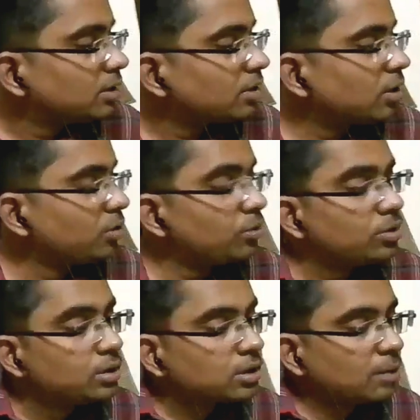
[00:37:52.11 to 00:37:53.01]
Now
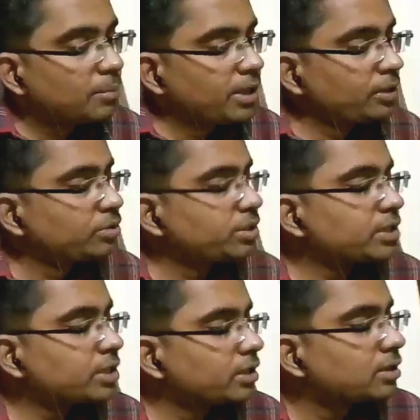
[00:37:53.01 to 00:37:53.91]
coming to
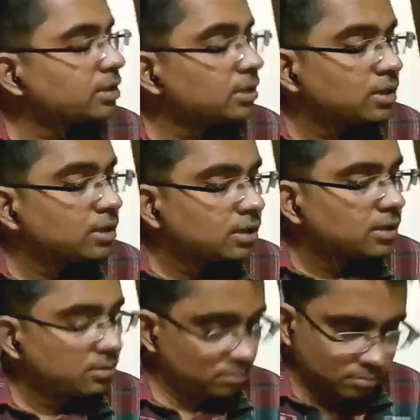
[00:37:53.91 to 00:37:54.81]
section
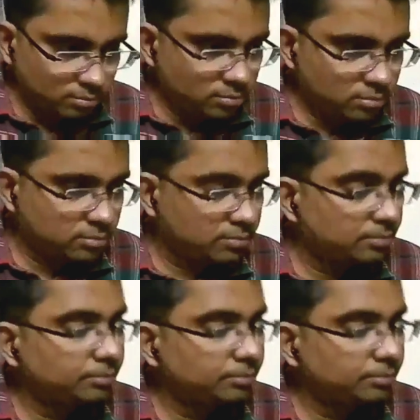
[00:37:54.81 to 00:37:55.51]
13,